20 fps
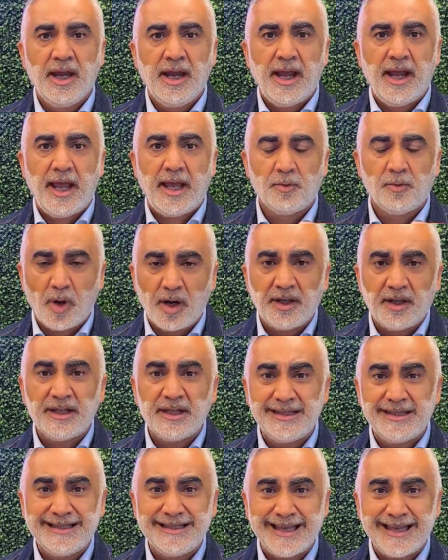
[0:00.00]
And one of the things
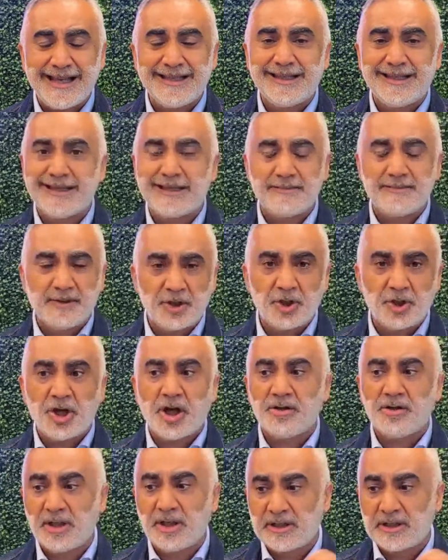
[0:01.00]
he says is, Mr.
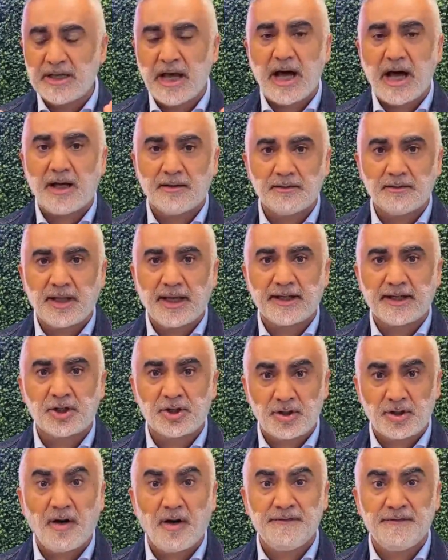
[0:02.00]
Jones, it's not like
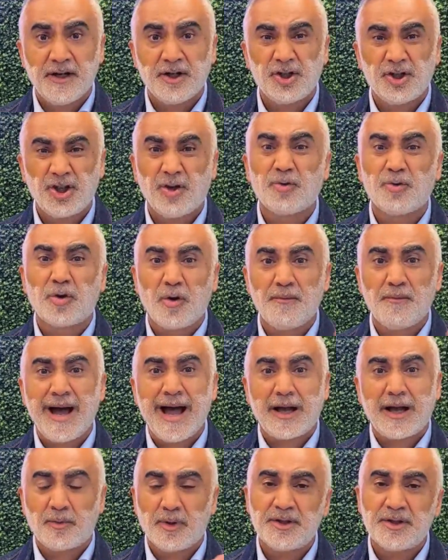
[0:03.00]
starfish. They don't grow
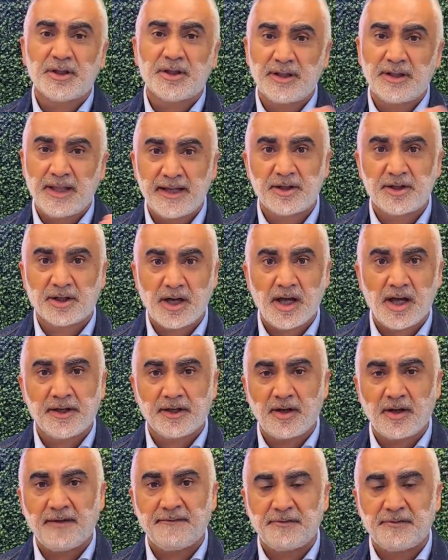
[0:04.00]
back. Once the glands are gone, they're
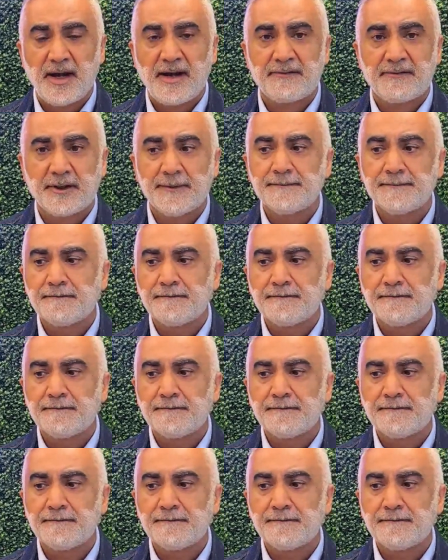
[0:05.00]
gone forever.